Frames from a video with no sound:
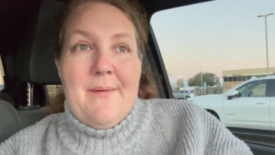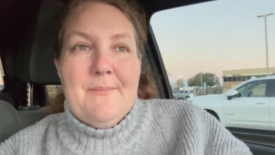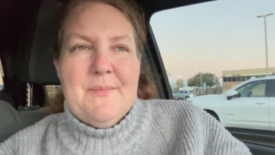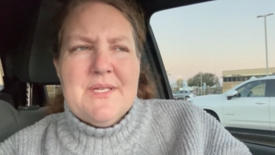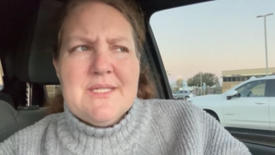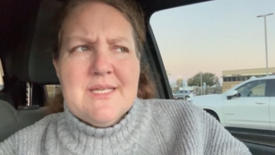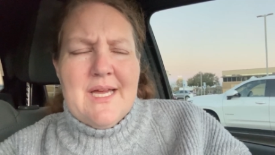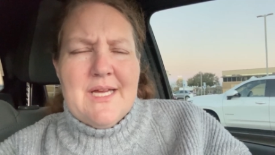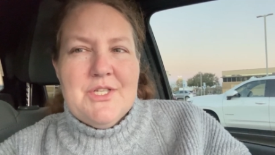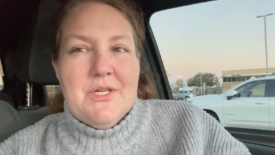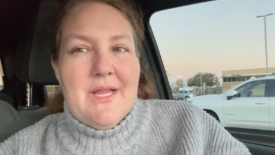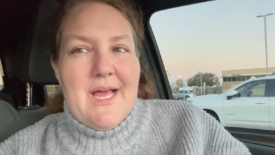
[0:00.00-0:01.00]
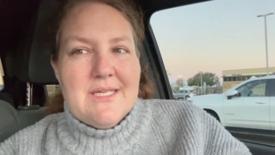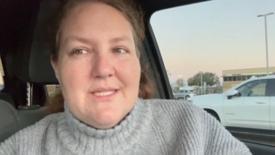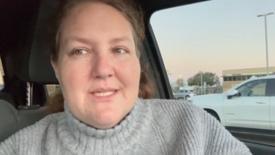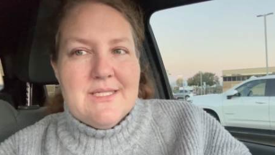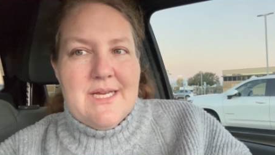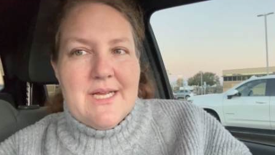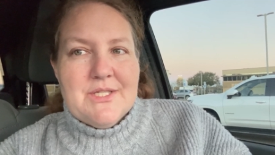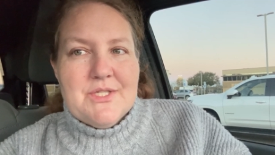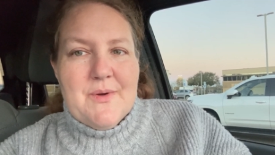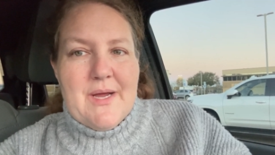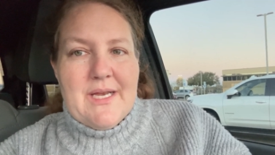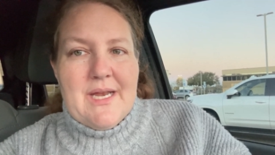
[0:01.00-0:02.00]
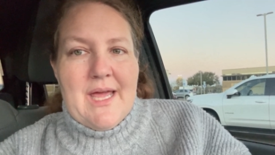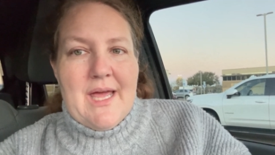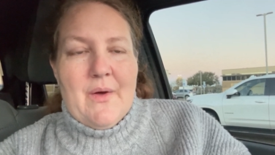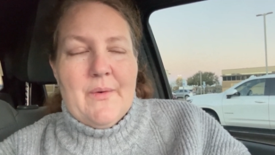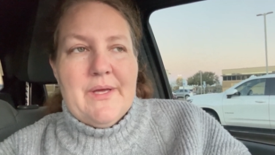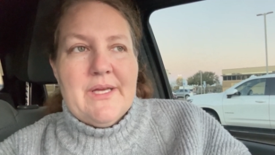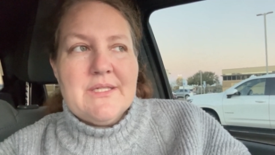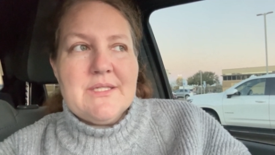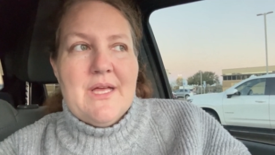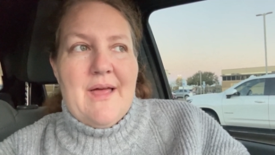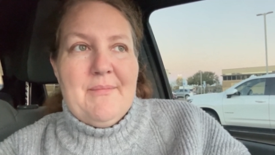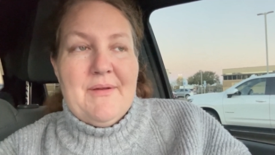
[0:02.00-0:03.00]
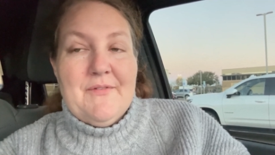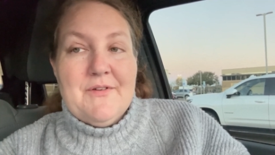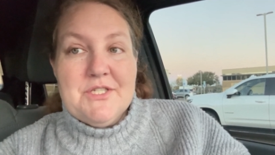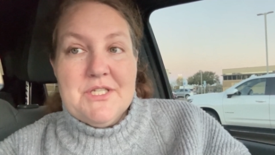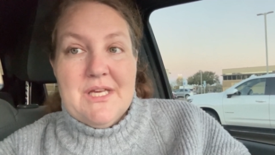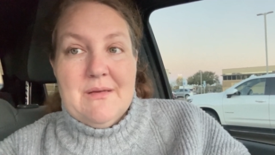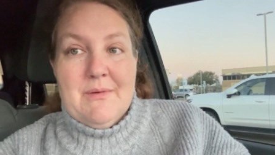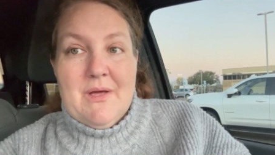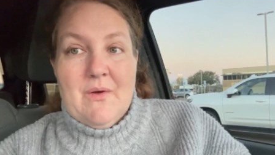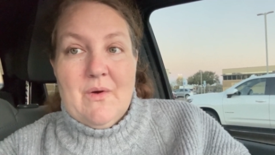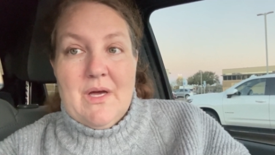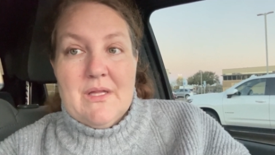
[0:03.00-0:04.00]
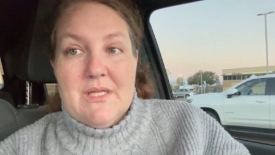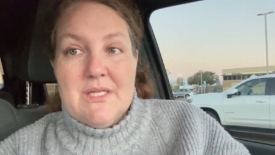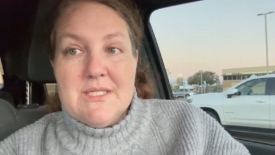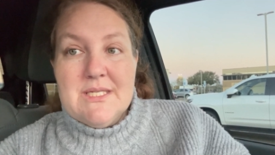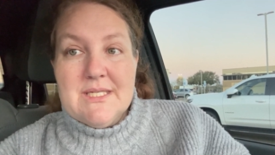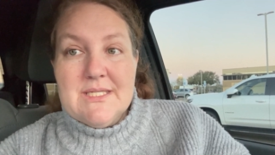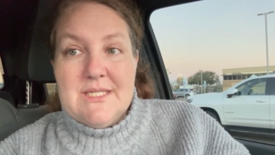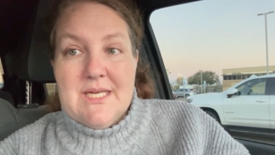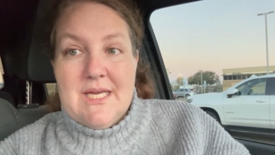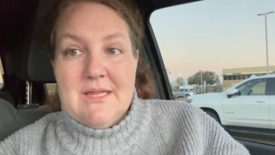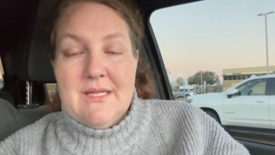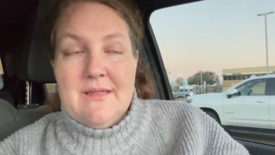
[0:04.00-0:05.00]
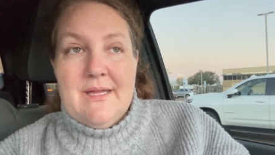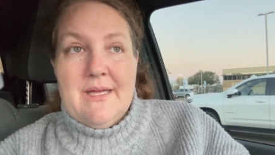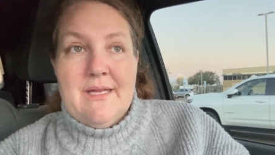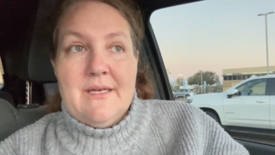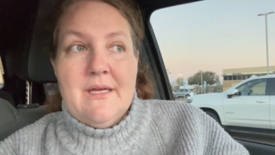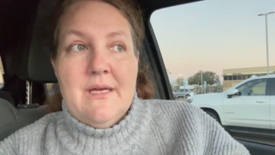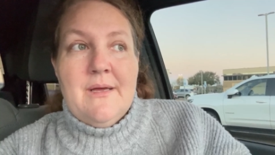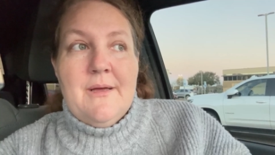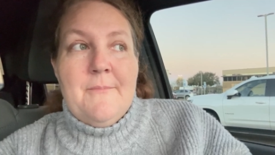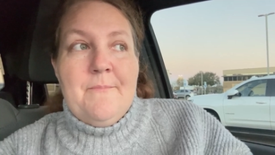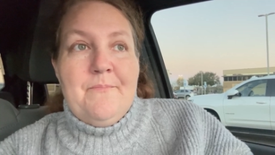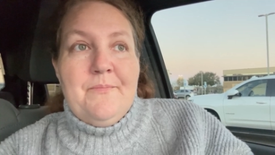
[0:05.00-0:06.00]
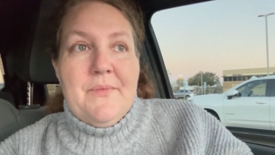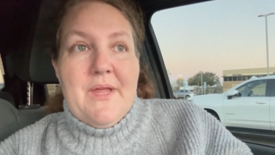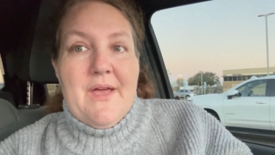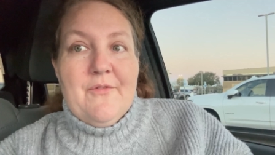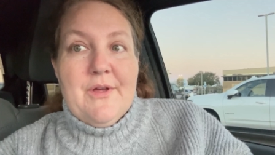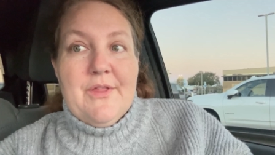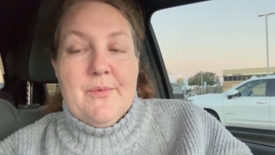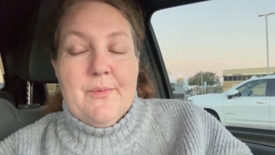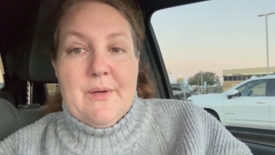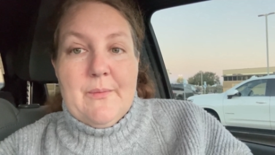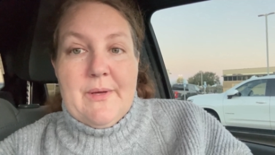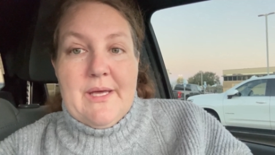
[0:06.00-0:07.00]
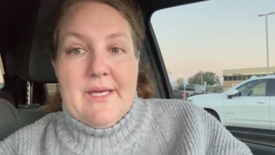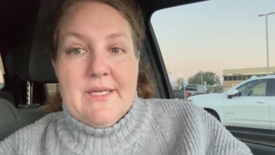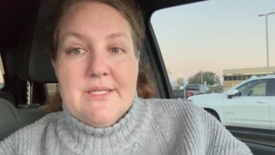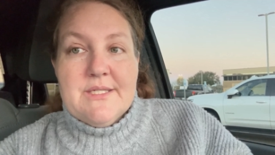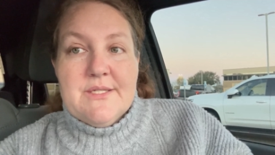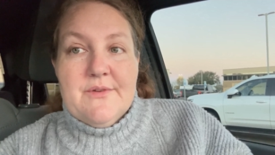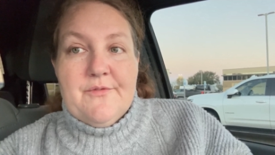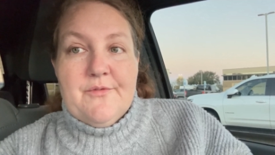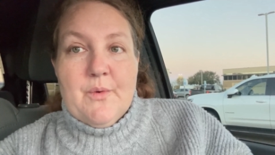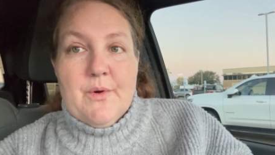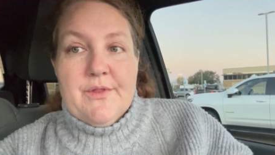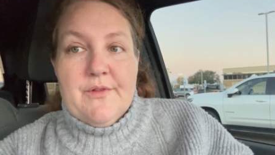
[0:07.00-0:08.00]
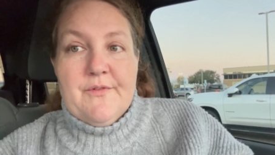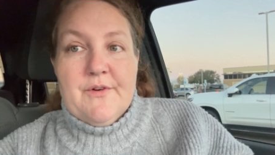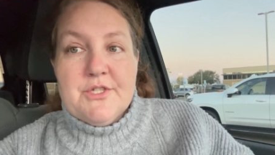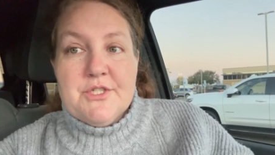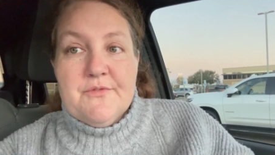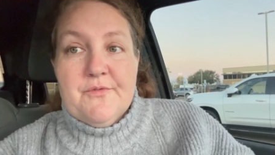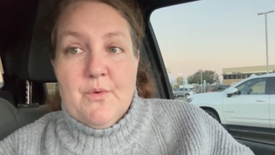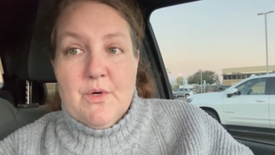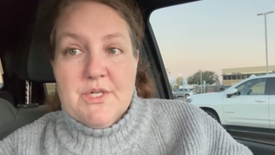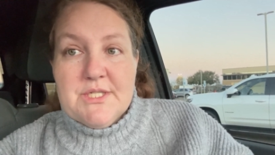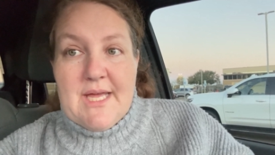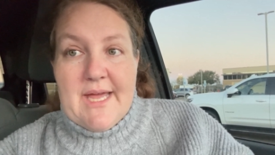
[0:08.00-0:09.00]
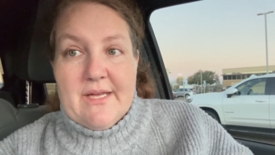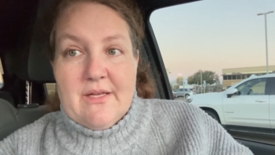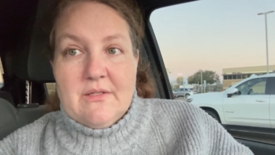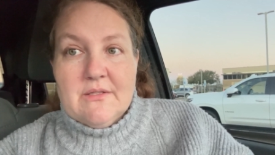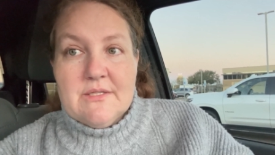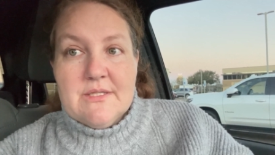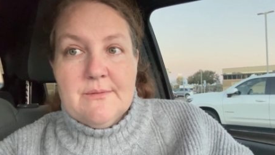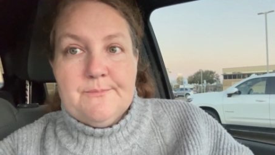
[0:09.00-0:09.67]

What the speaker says: The schedule as it stands right now is I'll have my first chemo on the 16th, and then every 3 weeks for the first 4 cycles,